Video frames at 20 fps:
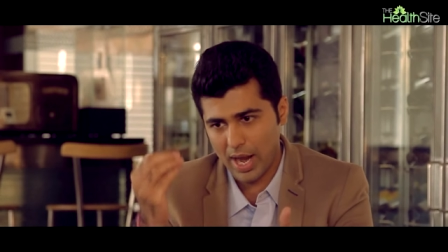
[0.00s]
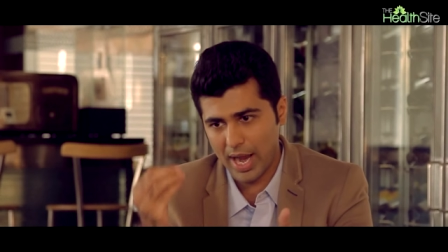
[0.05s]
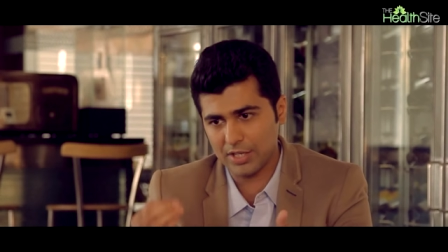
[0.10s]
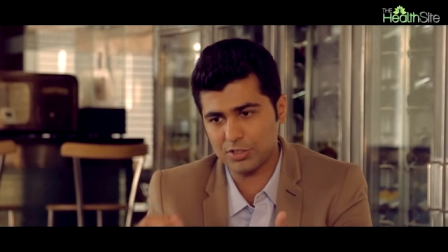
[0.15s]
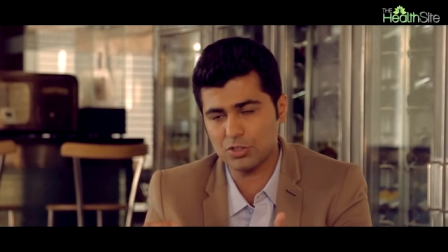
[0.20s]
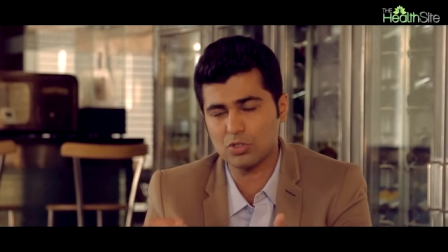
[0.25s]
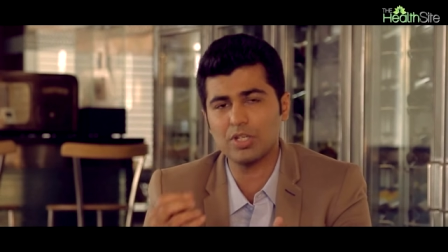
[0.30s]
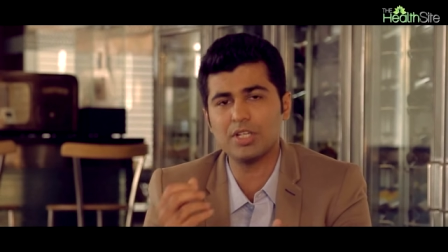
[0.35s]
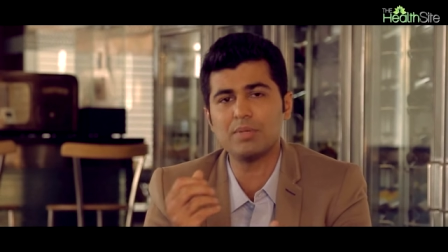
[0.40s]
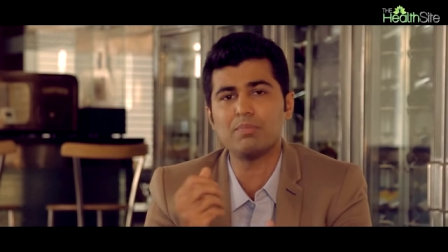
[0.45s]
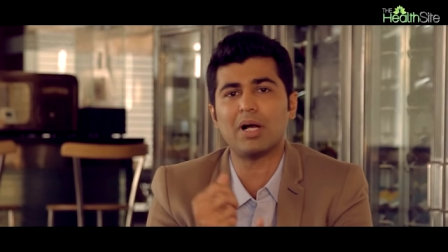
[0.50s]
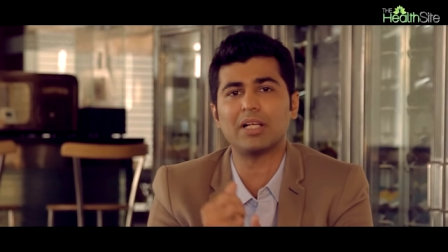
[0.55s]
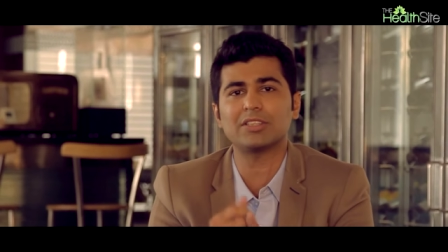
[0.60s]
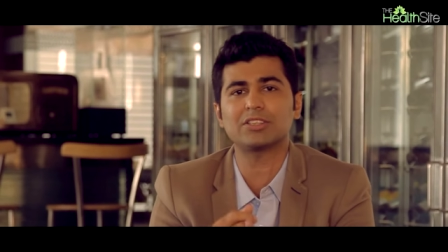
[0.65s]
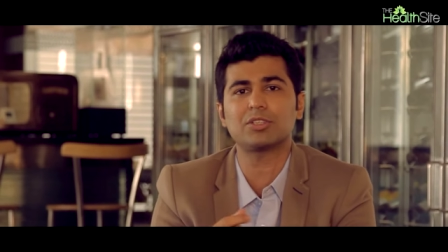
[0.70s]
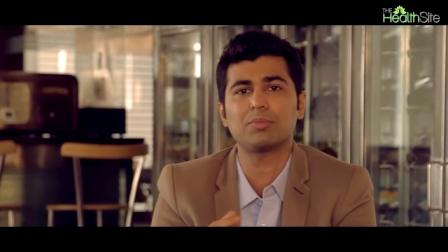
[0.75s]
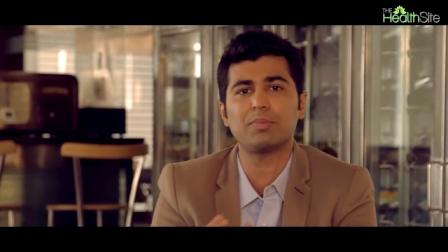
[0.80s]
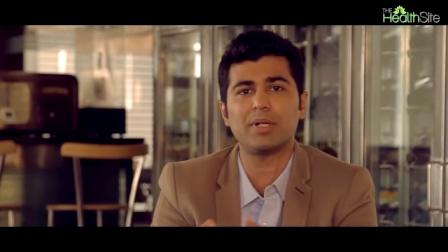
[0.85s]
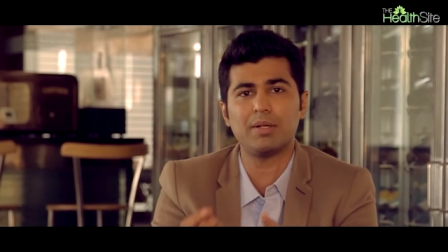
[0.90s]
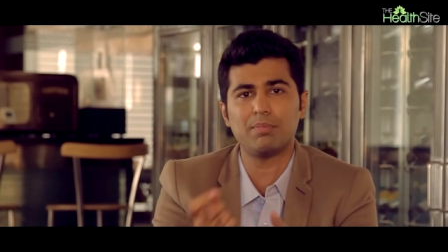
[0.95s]
actually
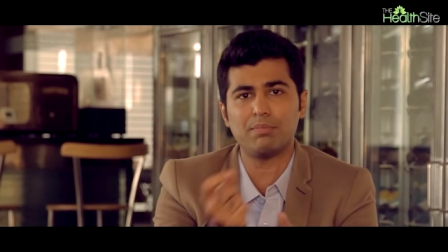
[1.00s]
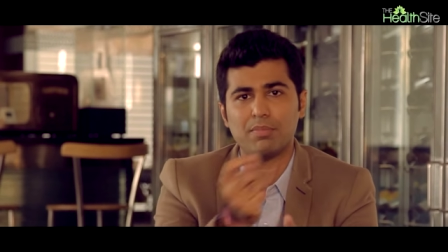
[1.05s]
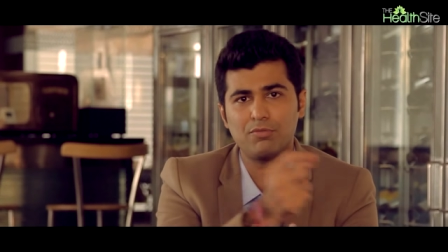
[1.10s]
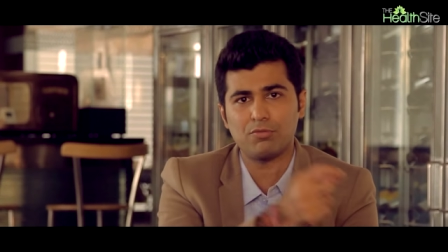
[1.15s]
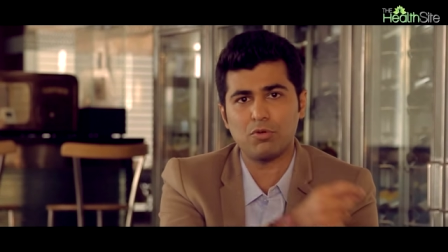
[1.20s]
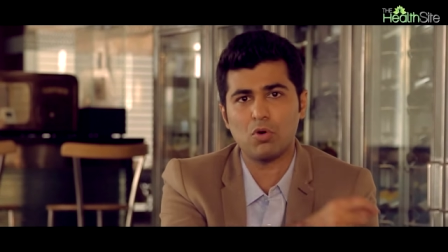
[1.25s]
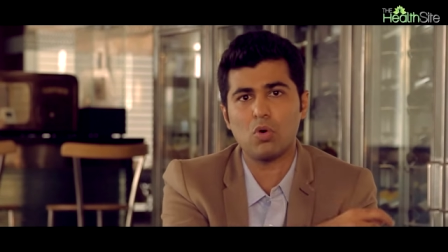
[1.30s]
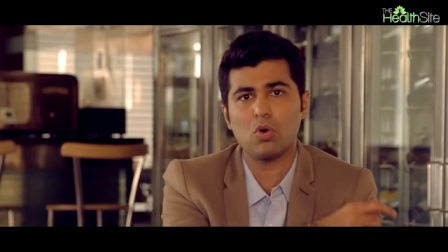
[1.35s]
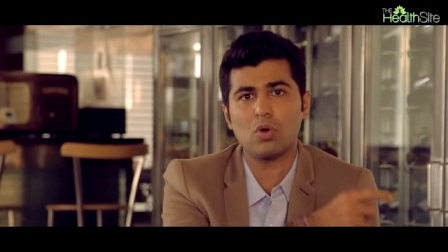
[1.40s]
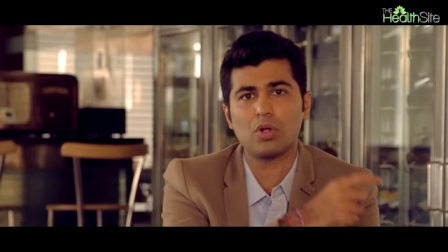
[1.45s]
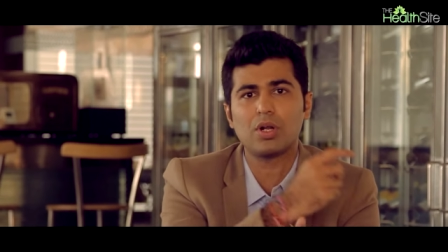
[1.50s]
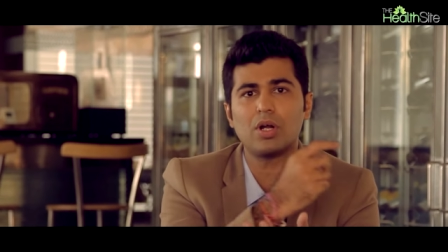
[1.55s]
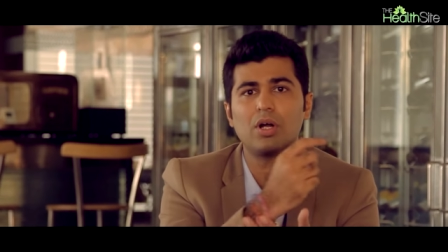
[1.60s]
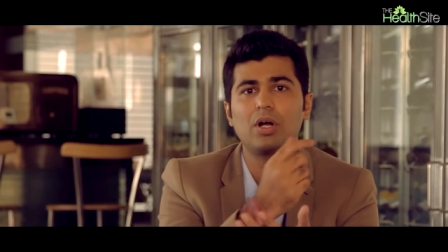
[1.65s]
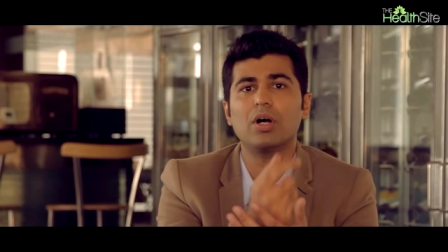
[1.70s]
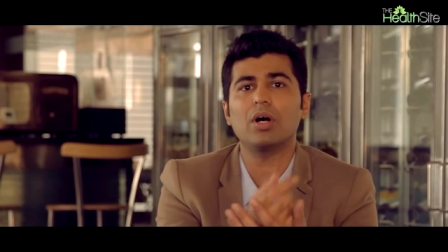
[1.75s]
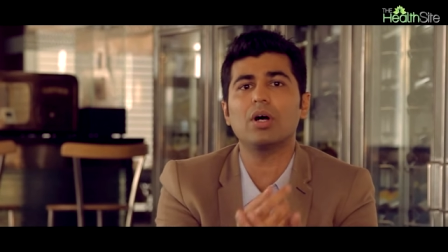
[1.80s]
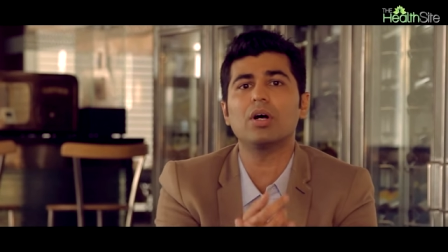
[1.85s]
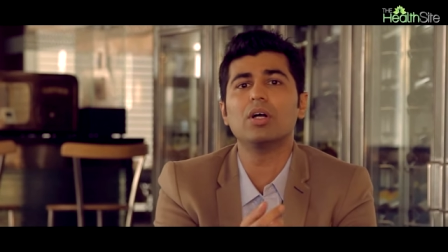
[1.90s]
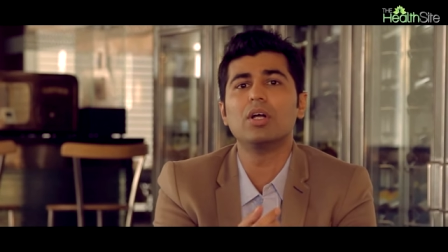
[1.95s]
masturbate before
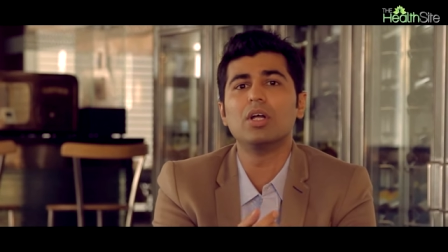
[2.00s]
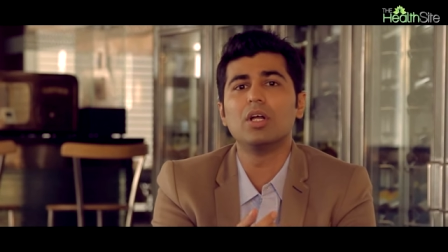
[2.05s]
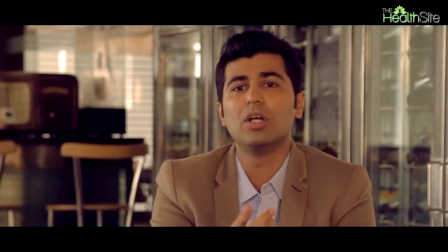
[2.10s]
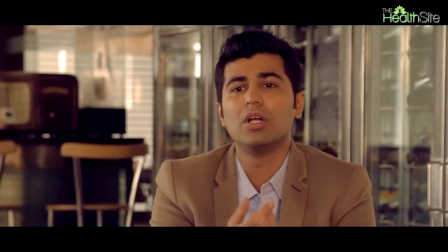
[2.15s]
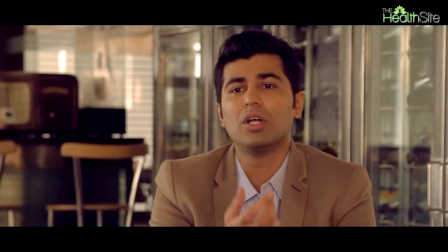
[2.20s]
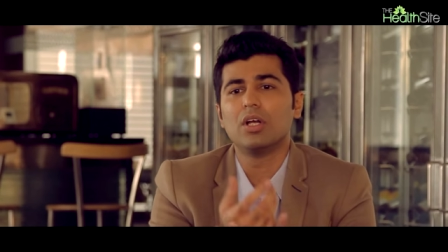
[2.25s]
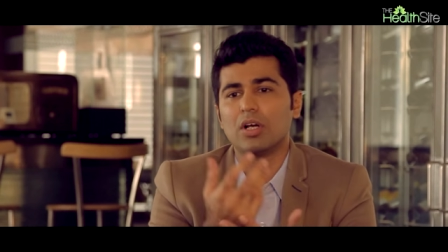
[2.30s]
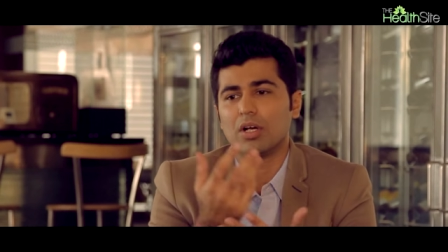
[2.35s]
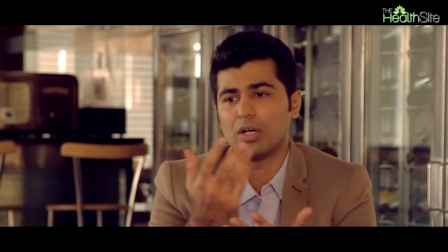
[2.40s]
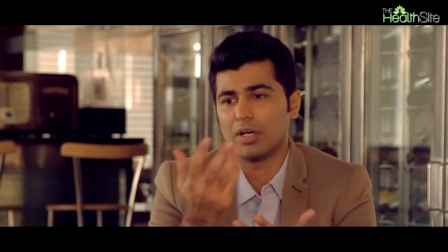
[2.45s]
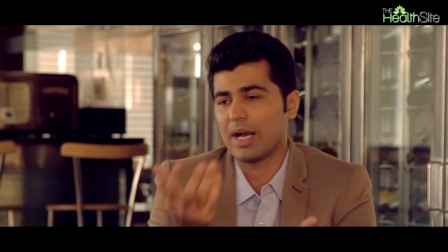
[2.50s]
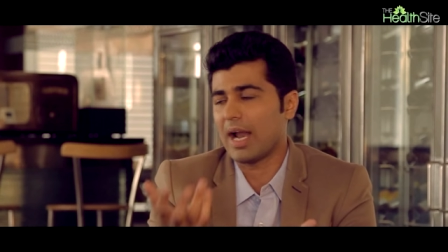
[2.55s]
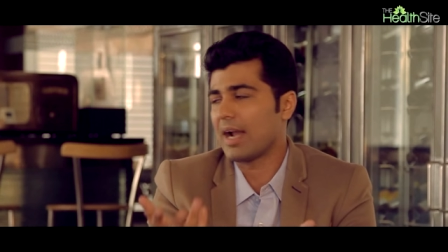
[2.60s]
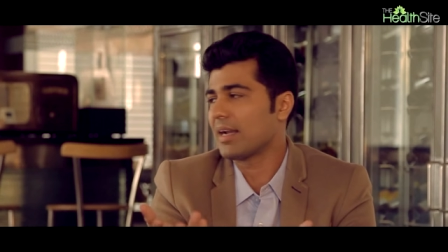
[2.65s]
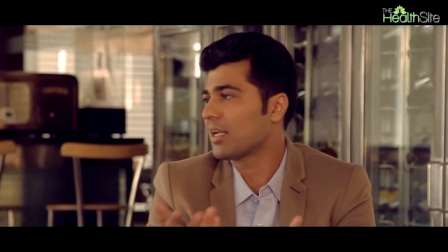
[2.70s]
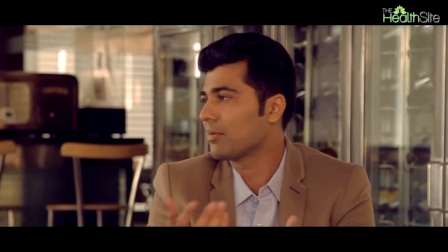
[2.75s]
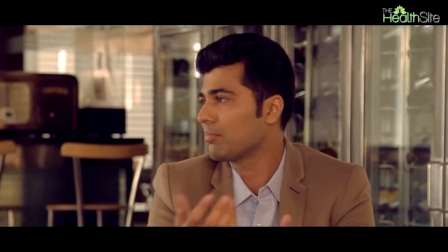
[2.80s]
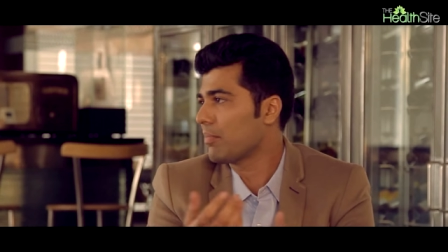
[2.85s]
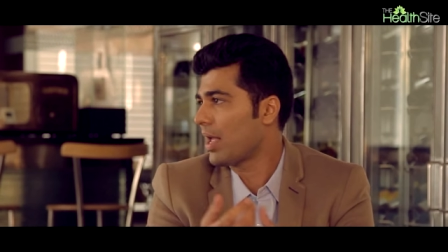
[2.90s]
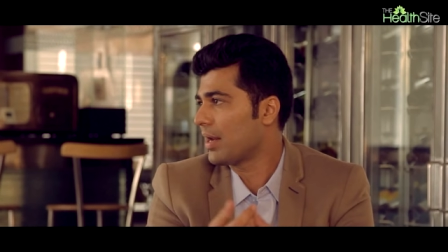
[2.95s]

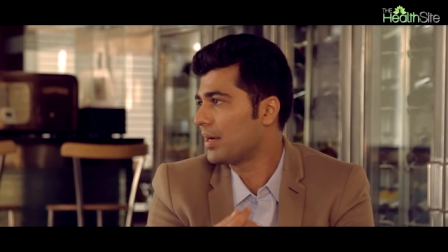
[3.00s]
getting